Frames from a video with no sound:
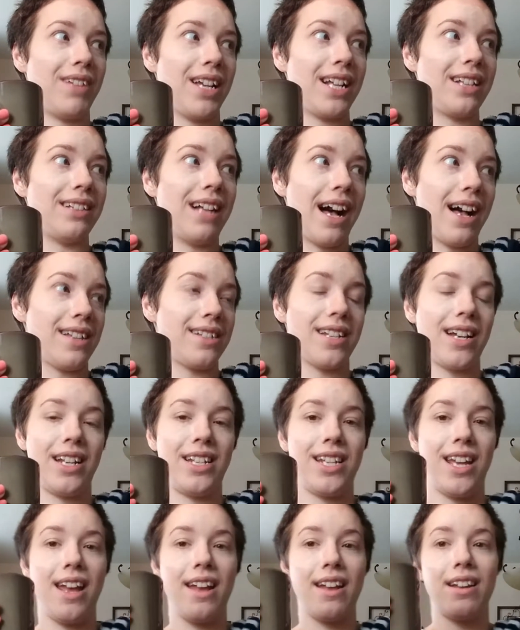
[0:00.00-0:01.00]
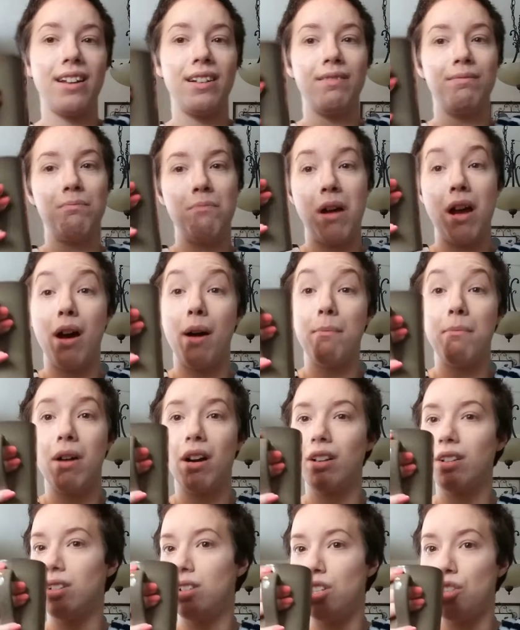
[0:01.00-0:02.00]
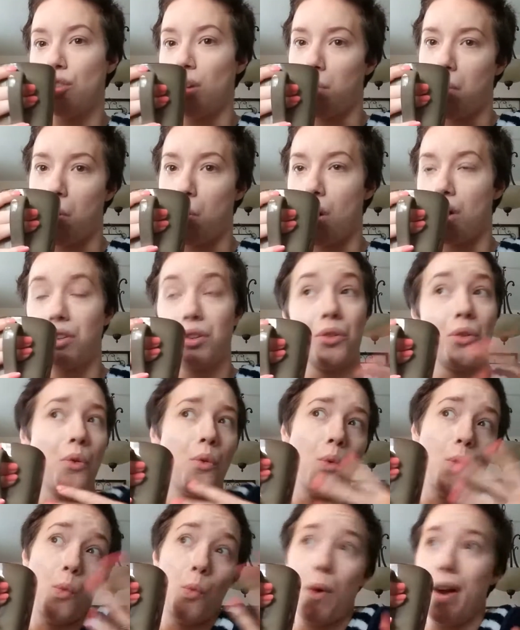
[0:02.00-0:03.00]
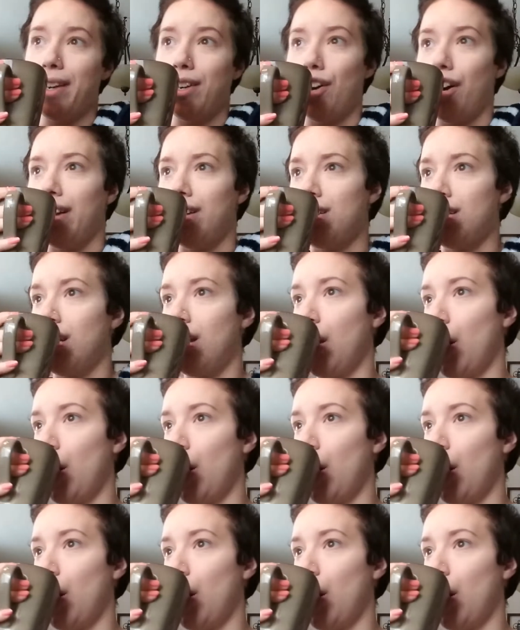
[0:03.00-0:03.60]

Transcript: glass, I take a mug to drink my water. Why not?